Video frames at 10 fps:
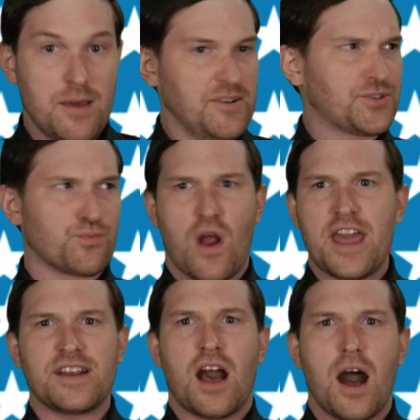I mean, it's
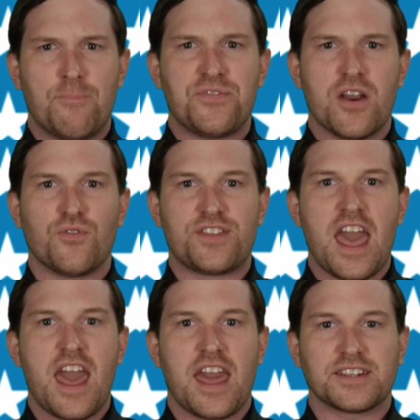right up there with
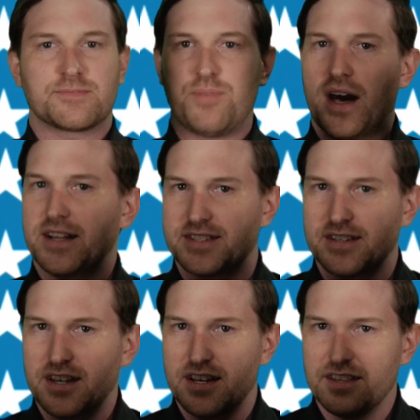eggs, but
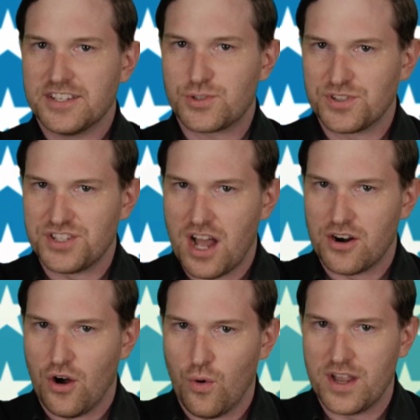this was not
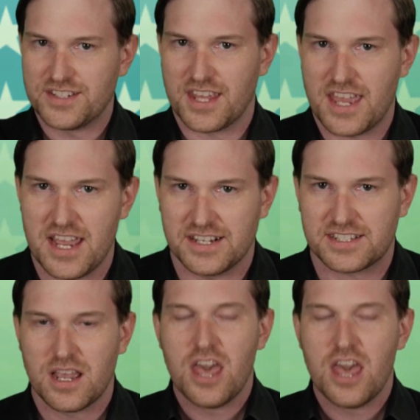always the case.